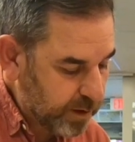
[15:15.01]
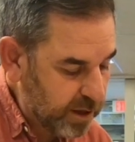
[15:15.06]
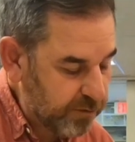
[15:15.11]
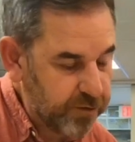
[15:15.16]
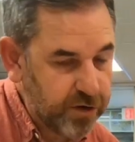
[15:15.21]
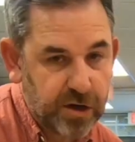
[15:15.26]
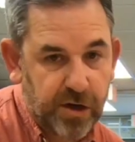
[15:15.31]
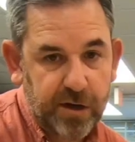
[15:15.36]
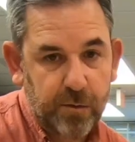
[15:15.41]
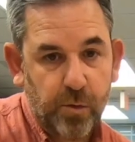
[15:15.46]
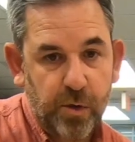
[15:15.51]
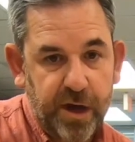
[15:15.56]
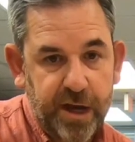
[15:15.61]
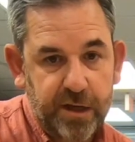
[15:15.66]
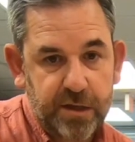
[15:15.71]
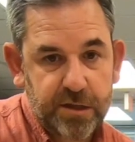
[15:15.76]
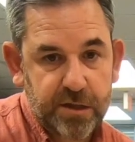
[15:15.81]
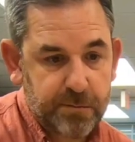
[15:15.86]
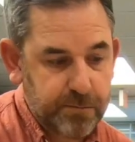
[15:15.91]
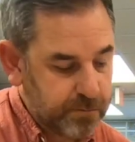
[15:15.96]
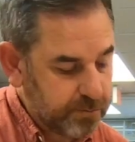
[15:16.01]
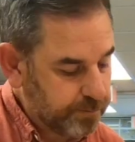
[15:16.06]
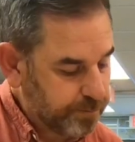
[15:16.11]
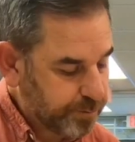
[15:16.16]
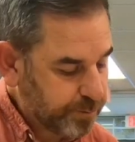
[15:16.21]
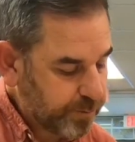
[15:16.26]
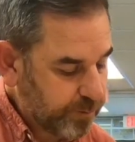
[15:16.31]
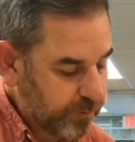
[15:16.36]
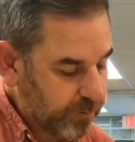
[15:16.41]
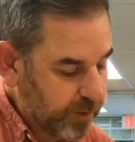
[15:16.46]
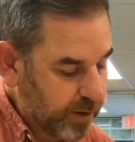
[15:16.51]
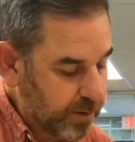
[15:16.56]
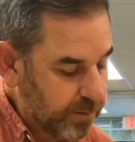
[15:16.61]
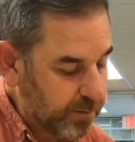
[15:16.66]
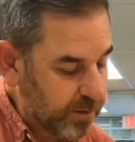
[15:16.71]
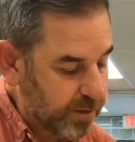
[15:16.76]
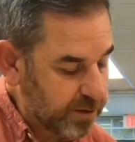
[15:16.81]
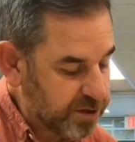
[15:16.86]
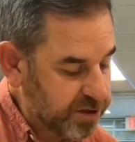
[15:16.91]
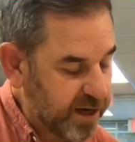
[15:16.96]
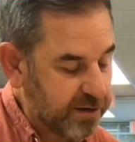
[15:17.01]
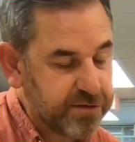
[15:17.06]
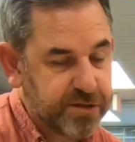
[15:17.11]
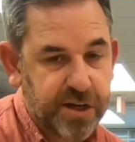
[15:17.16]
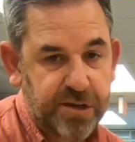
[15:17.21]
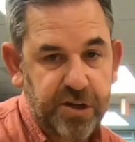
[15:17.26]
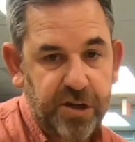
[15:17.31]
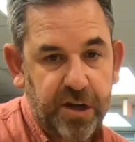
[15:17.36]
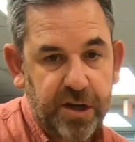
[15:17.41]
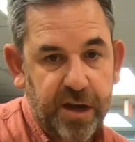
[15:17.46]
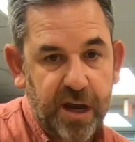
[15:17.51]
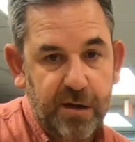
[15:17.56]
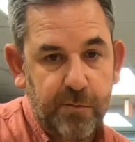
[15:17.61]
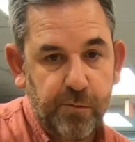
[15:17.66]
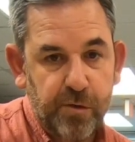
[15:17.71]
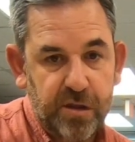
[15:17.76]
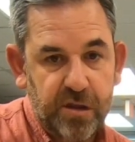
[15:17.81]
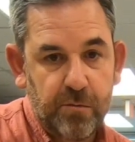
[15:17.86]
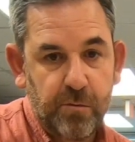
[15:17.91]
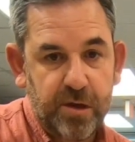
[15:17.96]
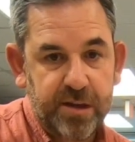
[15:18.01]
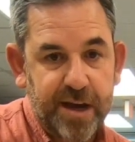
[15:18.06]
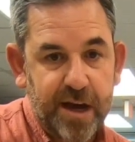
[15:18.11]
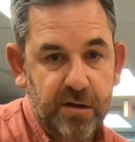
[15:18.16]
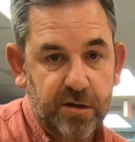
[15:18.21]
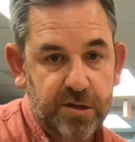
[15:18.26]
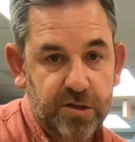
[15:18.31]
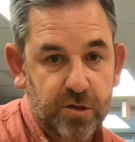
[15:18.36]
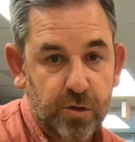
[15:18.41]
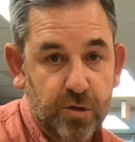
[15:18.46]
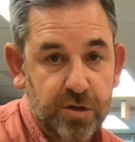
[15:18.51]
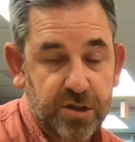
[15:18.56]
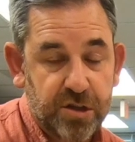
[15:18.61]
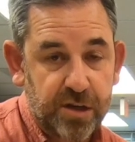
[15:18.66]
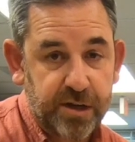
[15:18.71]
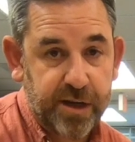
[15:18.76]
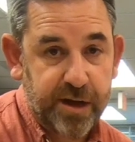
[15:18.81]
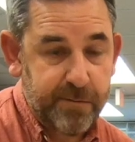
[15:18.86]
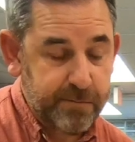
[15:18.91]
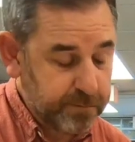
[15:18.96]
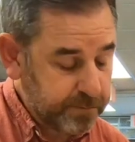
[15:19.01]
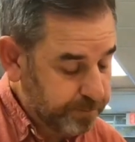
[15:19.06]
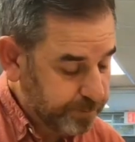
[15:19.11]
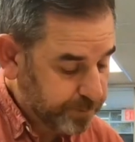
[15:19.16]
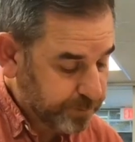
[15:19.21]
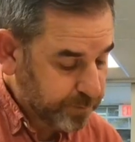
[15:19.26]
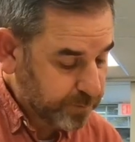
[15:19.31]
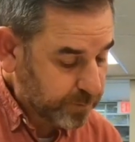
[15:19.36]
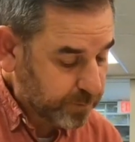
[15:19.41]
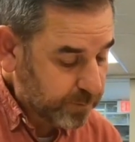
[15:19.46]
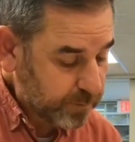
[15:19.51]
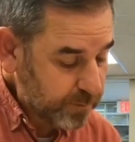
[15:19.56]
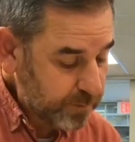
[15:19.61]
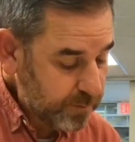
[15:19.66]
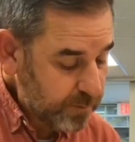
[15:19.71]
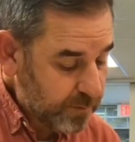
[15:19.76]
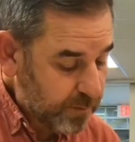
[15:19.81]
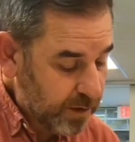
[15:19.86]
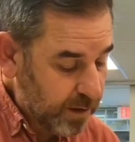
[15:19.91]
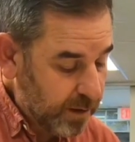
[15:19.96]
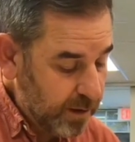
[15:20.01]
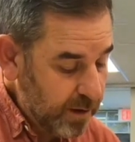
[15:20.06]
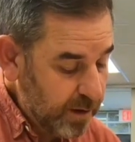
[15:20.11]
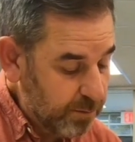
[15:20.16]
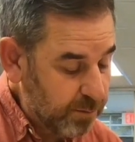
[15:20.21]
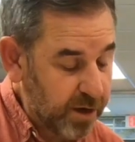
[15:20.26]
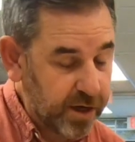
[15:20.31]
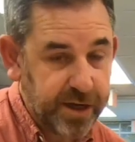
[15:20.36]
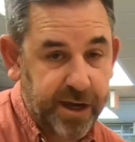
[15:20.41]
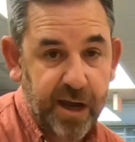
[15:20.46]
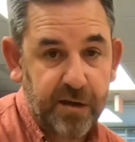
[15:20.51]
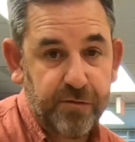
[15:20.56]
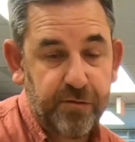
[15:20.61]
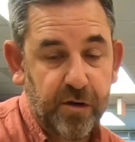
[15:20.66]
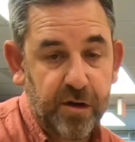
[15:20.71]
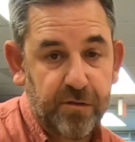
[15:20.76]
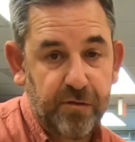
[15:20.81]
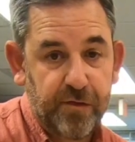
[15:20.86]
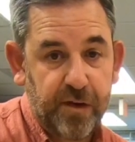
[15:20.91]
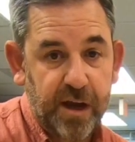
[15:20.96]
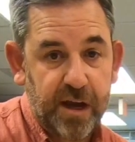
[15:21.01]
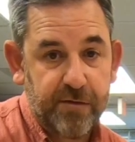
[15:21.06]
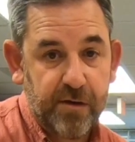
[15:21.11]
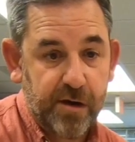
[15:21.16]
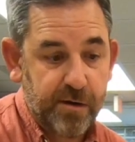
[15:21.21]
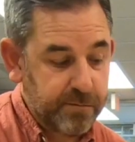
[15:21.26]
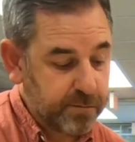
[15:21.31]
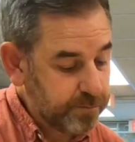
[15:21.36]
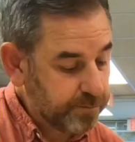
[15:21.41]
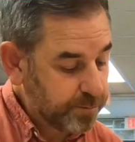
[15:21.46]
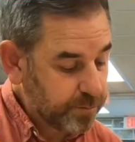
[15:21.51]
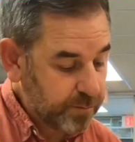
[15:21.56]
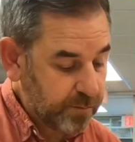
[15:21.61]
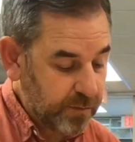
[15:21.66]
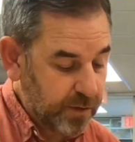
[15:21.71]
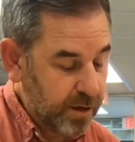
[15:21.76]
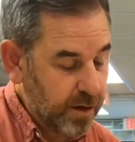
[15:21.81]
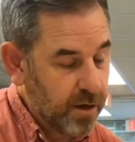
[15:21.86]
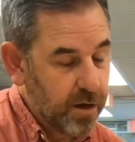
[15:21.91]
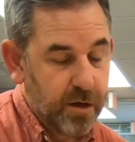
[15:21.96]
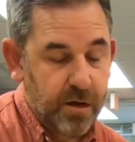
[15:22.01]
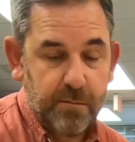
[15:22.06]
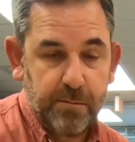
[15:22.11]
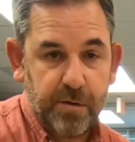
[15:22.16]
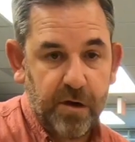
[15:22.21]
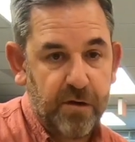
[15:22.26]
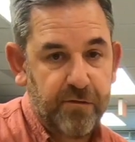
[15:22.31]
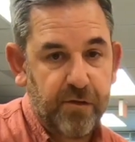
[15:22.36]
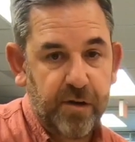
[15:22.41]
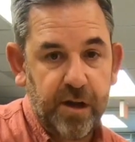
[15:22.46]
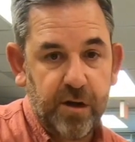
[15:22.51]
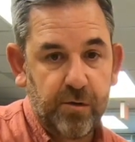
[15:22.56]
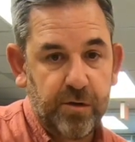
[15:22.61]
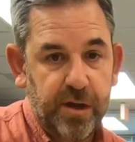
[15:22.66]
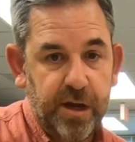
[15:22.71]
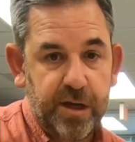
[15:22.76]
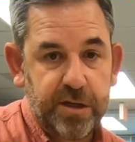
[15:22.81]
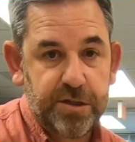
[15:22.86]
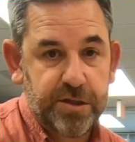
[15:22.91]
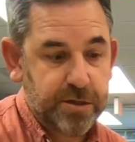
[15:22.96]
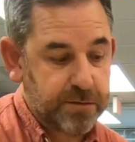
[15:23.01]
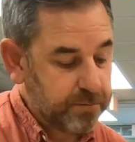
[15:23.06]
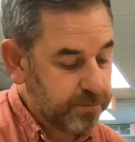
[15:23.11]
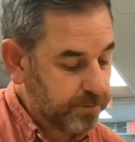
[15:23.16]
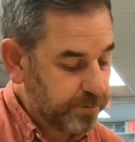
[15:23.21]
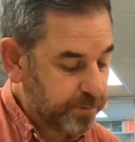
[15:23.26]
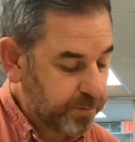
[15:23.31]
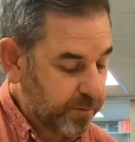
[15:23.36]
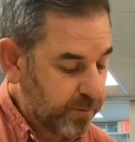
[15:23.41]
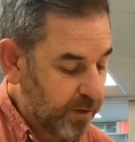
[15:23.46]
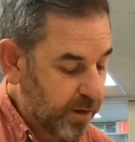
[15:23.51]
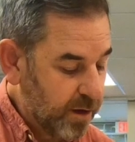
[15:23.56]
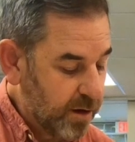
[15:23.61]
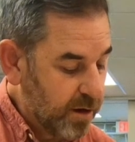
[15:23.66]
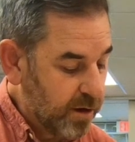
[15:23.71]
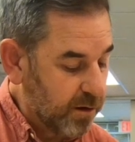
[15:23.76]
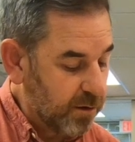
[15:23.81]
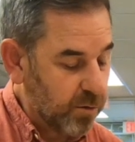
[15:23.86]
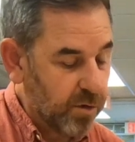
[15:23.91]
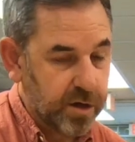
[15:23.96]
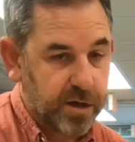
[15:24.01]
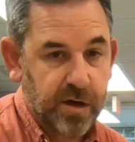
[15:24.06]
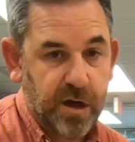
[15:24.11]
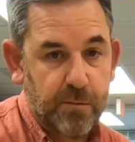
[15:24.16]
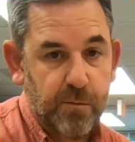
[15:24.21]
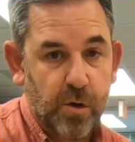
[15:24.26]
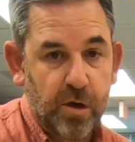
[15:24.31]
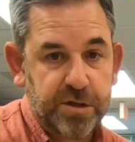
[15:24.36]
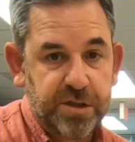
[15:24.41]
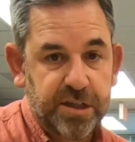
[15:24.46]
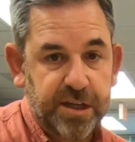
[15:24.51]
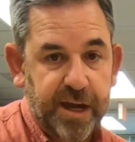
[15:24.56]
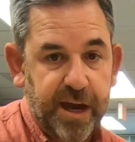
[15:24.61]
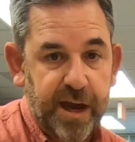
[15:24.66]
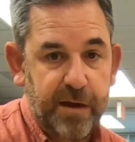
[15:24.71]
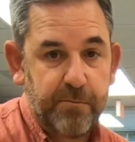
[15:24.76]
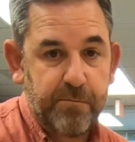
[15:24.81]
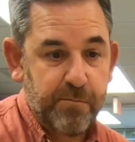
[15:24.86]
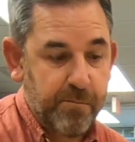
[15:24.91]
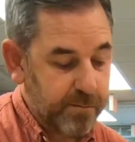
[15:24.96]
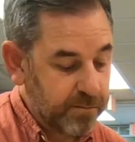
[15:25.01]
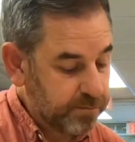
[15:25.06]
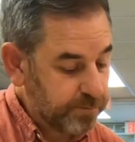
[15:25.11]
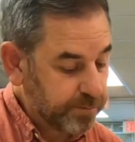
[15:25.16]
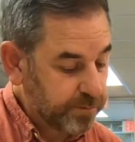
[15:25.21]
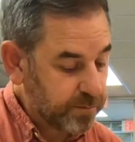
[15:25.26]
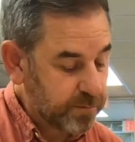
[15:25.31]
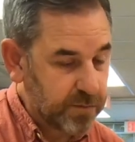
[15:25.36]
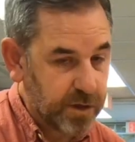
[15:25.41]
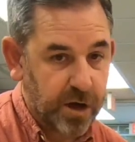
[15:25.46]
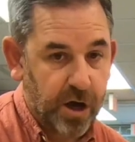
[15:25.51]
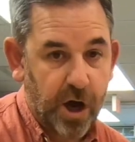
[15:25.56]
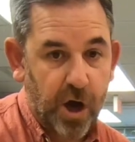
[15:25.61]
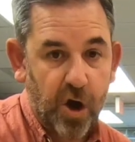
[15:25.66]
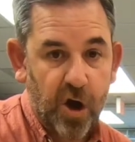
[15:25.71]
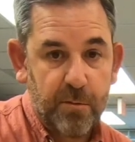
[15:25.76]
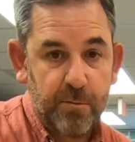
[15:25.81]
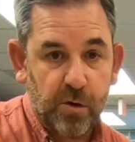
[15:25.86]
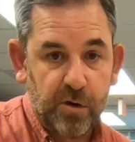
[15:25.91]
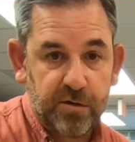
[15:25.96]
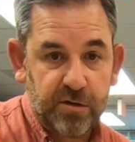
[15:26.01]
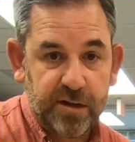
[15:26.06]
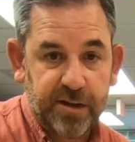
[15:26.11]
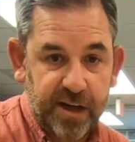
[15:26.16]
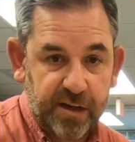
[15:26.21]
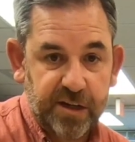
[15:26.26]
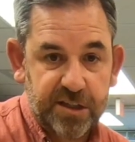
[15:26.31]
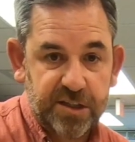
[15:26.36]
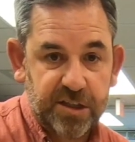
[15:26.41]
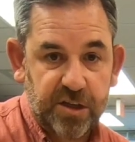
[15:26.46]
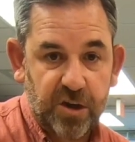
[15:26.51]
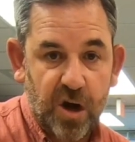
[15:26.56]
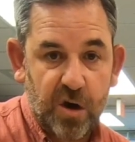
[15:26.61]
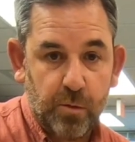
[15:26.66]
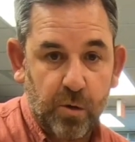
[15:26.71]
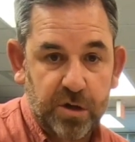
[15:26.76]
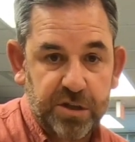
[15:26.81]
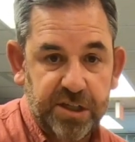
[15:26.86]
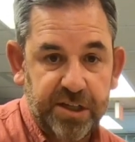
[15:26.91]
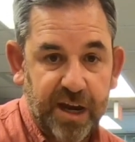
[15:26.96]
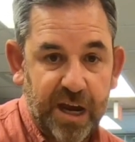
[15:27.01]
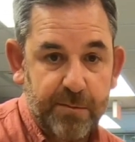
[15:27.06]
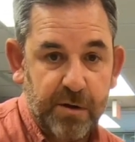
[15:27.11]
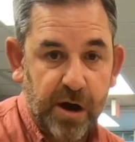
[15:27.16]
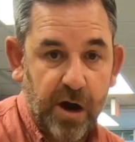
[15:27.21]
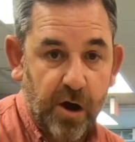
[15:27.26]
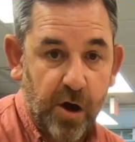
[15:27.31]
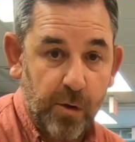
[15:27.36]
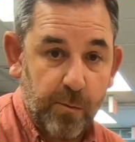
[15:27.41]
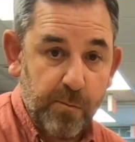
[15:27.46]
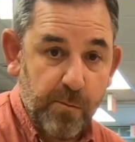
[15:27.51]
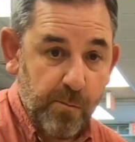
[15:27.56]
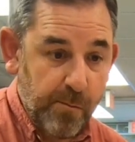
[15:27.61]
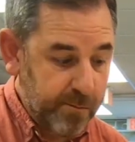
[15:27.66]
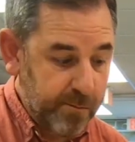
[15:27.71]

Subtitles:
if you like wings. Chef said you can get them without the sauce on there, but again, full of flavor, perfect little dish. If you want to come watch a game at home or get this to go watch a game at home,